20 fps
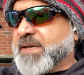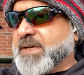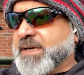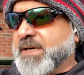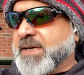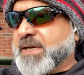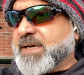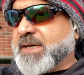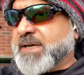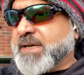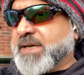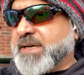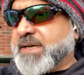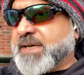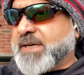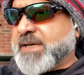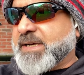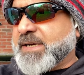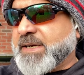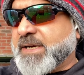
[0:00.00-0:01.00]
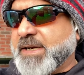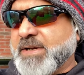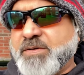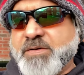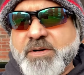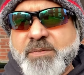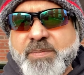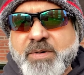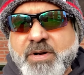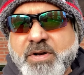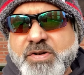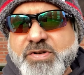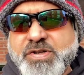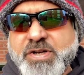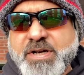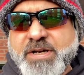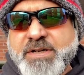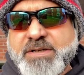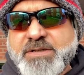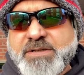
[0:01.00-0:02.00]
uh, I do
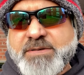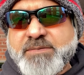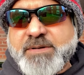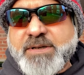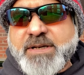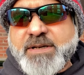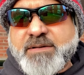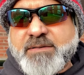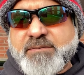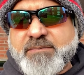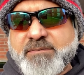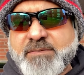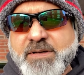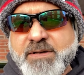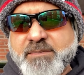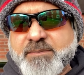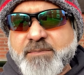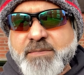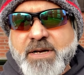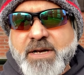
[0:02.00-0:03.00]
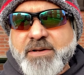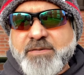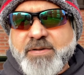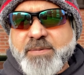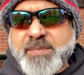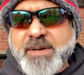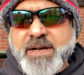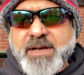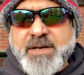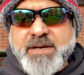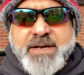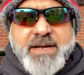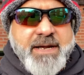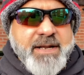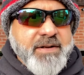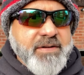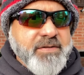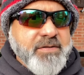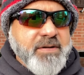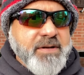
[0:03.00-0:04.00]
apologize. We, my supplier
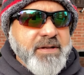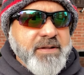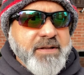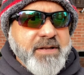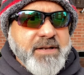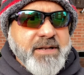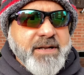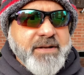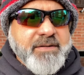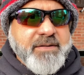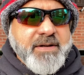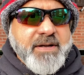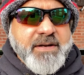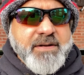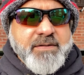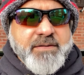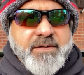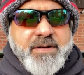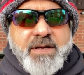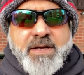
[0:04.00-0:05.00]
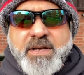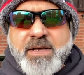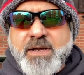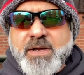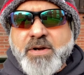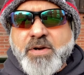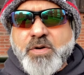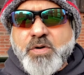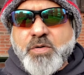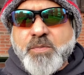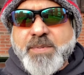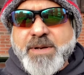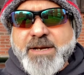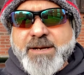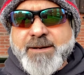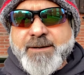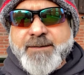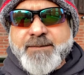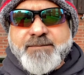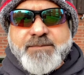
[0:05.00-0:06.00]
can't do anything that size or
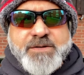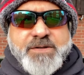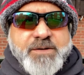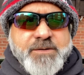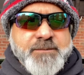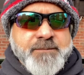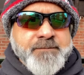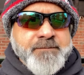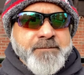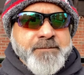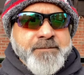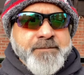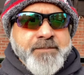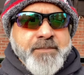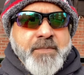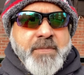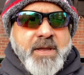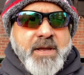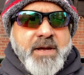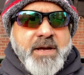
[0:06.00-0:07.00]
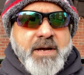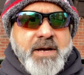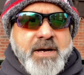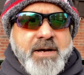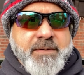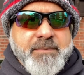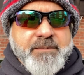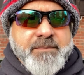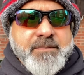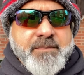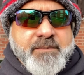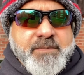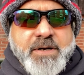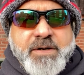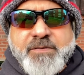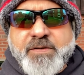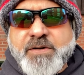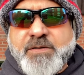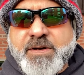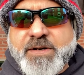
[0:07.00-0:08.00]
bigger. So, um,
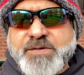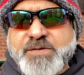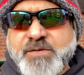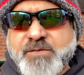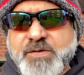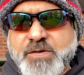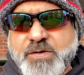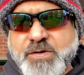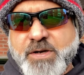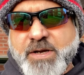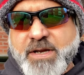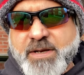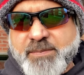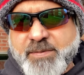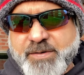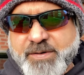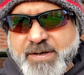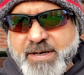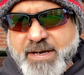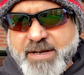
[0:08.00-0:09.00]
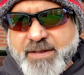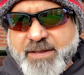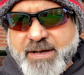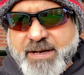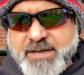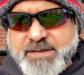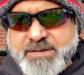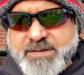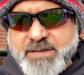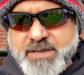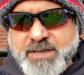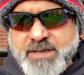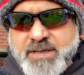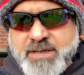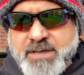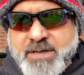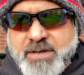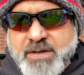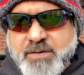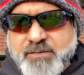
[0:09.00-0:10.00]
but for the rest of you, you're able to get that.
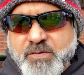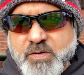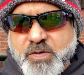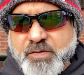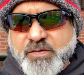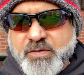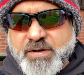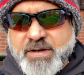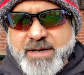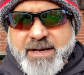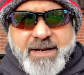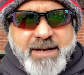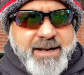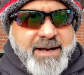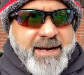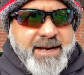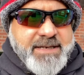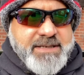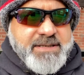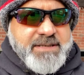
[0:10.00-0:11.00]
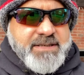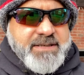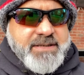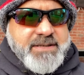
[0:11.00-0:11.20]
Of course, you could get a hat,